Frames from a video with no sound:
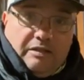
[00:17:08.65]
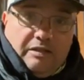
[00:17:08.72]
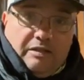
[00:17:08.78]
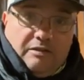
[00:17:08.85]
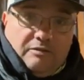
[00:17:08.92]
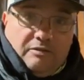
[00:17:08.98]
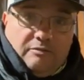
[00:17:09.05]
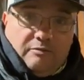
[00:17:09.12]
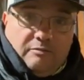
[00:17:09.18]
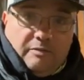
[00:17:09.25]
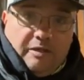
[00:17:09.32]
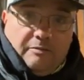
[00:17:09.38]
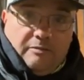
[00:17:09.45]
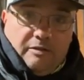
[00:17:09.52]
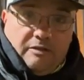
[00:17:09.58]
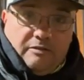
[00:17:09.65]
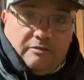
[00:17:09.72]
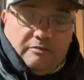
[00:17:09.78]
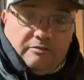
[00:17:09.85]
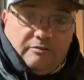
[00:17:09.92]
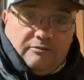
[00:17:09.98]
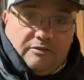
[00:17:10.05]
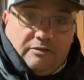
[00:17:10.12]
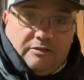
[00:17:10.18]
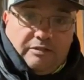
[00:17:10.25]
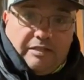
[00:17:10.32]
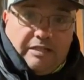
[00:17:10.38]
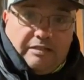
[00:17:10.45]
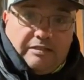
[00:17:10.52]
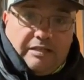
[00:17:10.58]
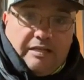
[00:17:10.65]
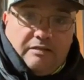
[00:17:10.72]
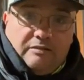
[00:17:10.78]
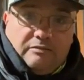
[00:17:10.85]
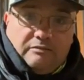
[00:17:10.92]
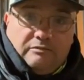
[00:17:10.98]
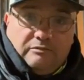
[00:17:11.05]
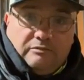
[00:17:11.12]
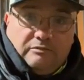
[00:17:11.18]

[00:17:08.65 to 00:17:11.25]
you know, that were maybe full-size adult